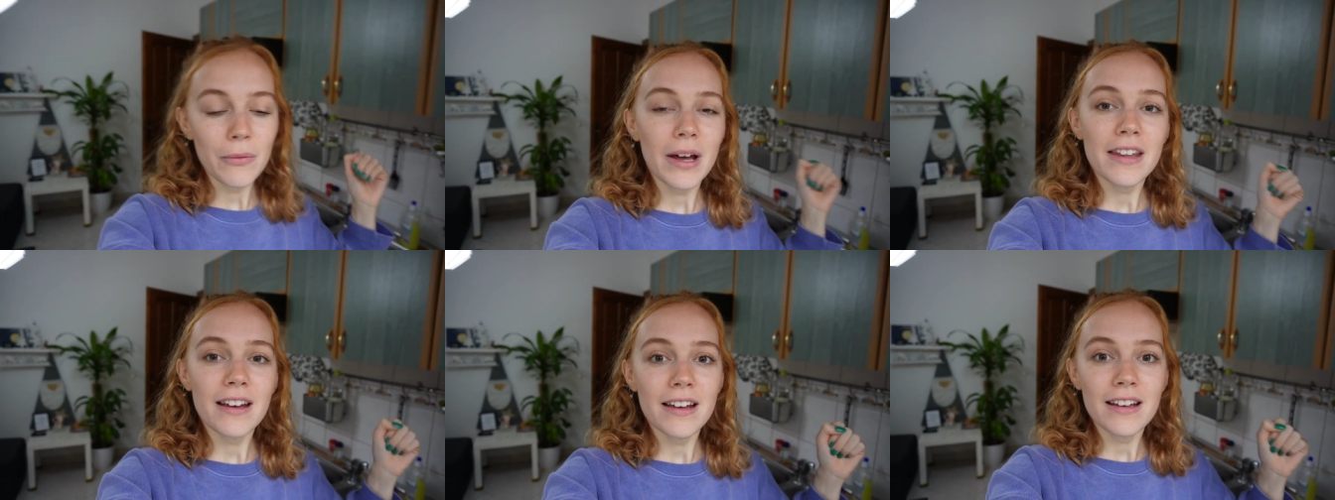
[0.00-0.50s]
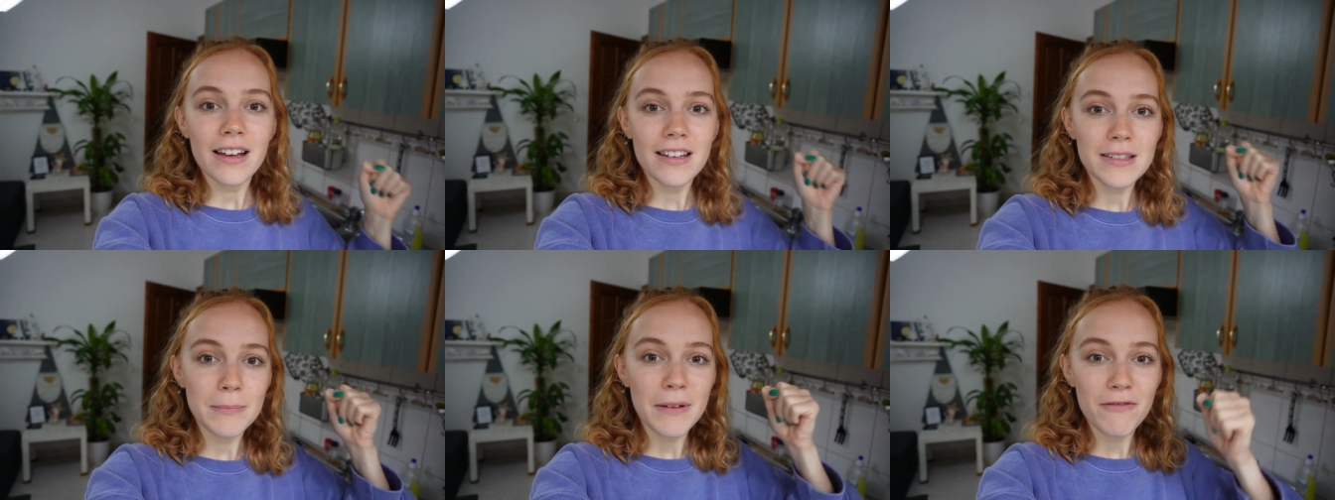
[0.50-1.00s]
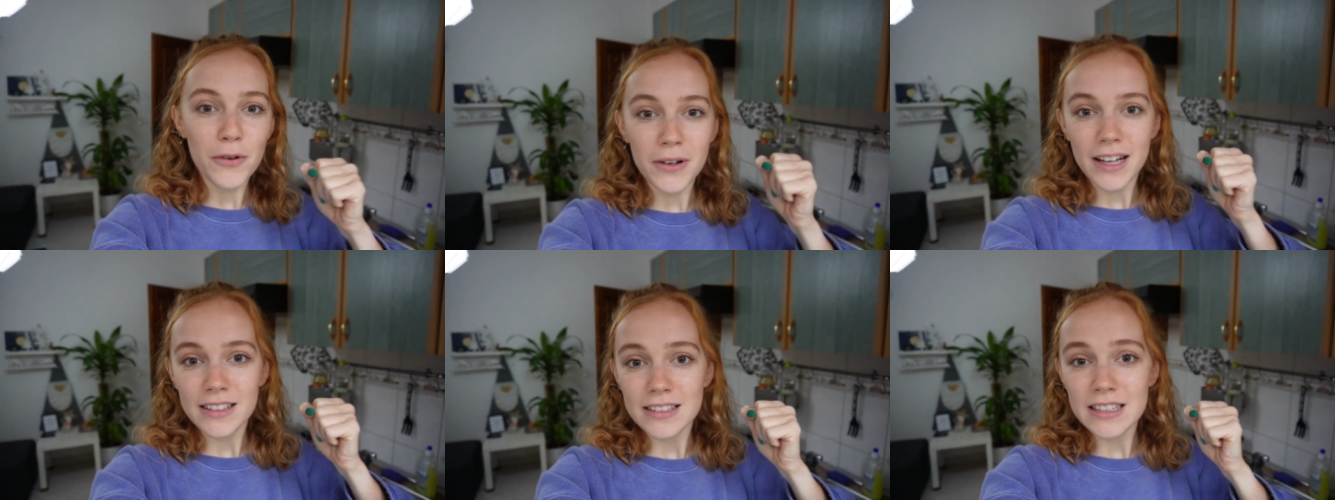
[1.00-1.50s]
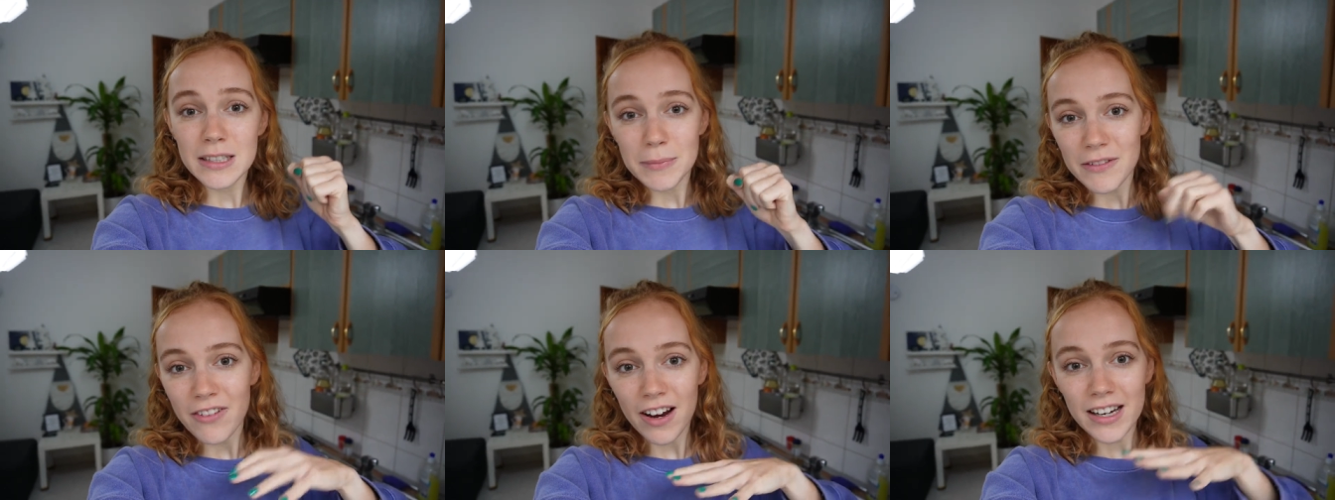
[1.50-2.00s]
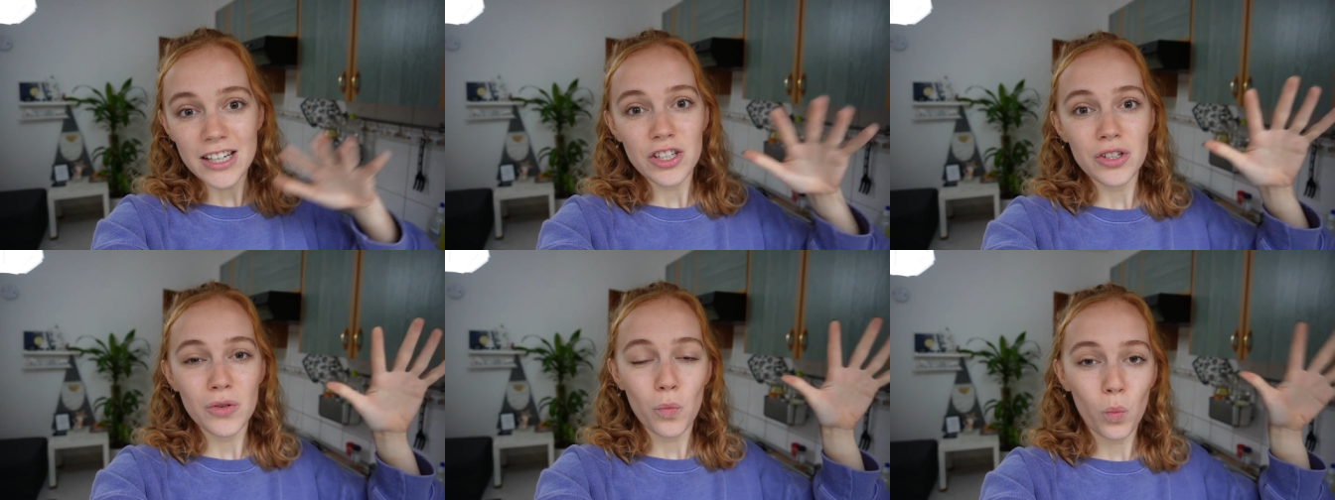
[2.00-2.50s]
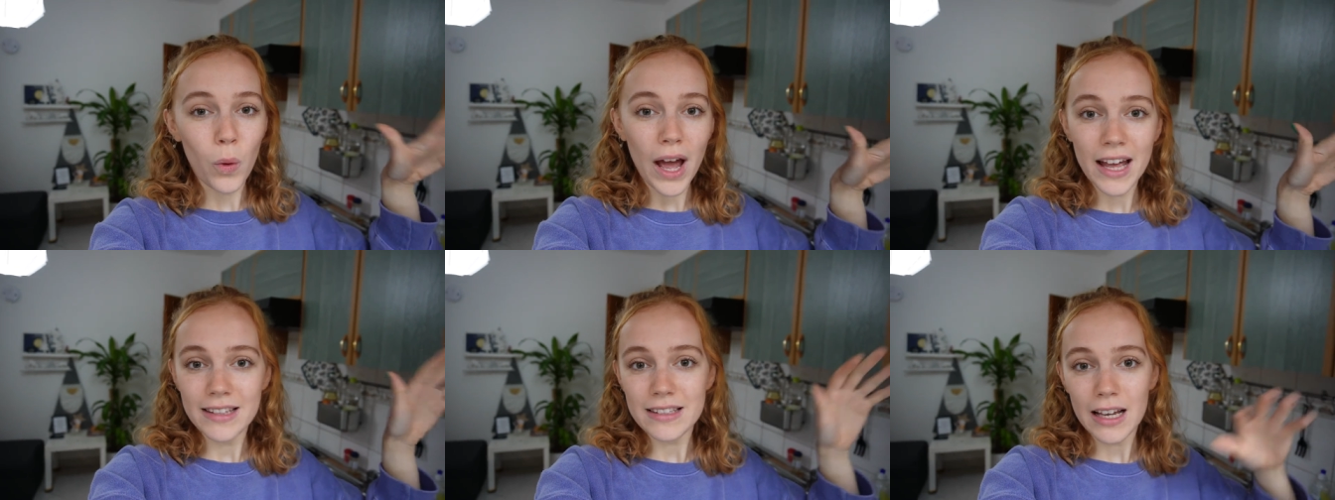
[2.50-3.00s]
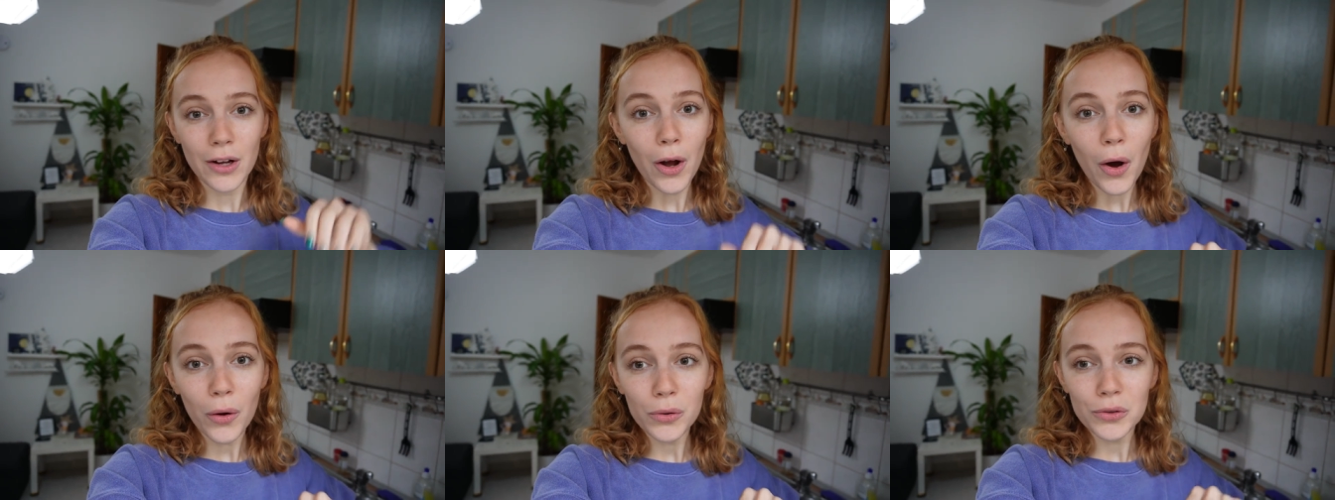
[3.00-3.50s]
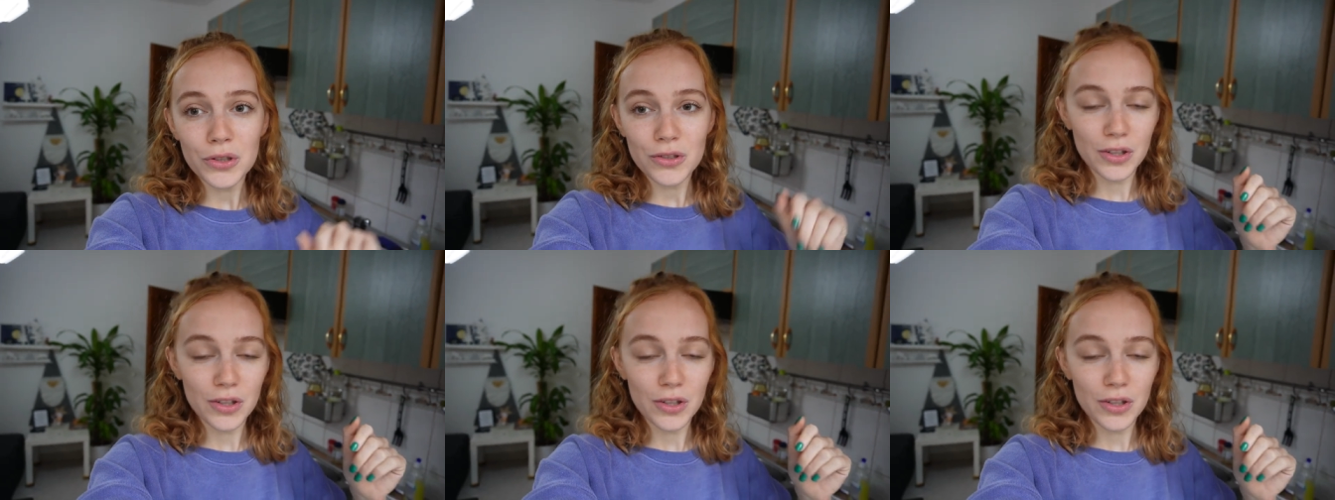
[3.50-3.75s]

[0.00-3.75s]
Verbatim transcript: The weather has been forecasted to be very wet and cold,